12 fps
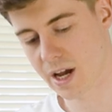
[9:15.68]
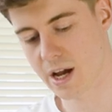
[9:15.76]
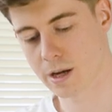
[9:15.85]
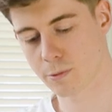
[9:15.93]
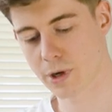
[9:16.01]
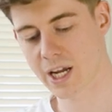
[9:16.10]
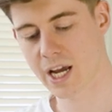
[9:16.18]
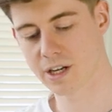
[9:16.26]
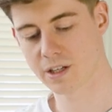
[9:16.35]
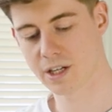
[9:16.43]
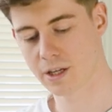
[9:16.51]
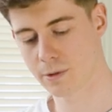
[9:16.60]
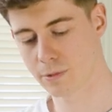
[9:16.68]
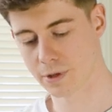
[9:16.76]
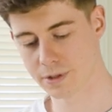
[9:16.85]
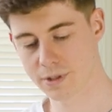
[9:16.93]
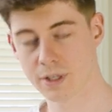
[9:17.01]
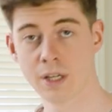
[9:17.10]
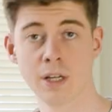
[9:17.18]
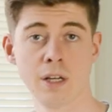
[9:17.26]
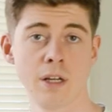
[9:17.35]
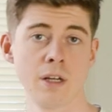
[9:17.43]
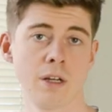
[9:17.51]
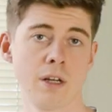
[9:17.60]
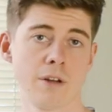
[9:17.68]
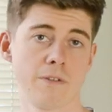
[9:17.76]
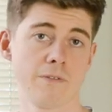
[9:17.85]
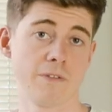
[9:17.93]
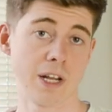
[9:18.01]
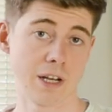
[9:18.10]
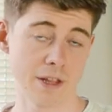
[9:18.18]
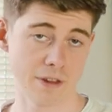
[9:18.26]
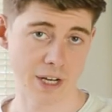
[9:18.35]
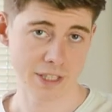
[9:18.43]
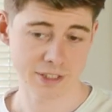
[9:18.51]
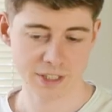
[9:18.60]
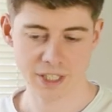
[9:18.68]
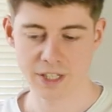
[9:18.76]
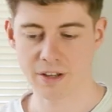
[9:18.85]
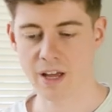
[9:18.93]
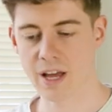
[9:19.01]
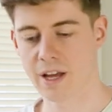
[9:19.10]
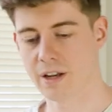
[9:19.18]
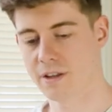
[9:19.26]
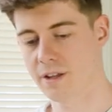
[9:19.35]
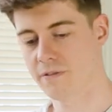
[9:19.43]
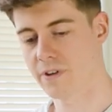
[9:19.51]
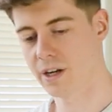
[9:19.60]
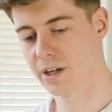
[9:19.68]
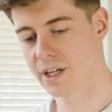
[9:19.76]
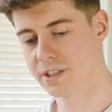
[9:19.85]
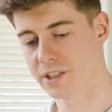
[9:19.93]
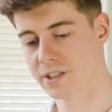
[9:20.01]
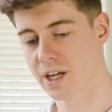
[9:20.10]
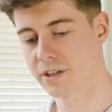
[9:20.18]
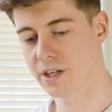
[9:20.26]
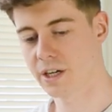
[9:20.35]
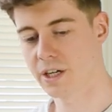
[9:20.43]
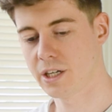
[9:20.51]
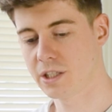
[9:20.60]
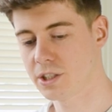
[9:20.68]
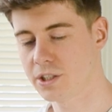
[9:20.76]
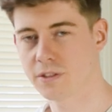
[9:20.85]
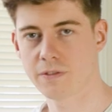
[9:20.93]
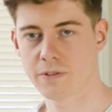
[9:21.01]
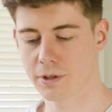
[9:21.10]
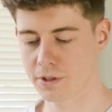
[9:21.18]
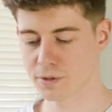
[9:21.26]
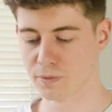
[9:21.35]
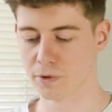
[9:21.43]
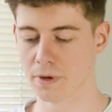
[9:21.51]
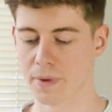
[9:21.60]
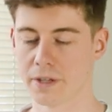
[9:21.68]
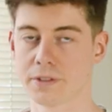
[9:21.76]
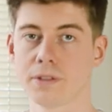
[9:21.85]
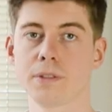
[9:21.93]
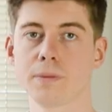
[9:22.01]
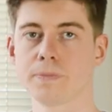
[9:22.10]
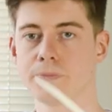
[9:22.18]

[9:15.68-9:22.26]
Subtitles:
and what I added here was phenylethyl acetate and the phenylacetaldehyde, just very small amounts.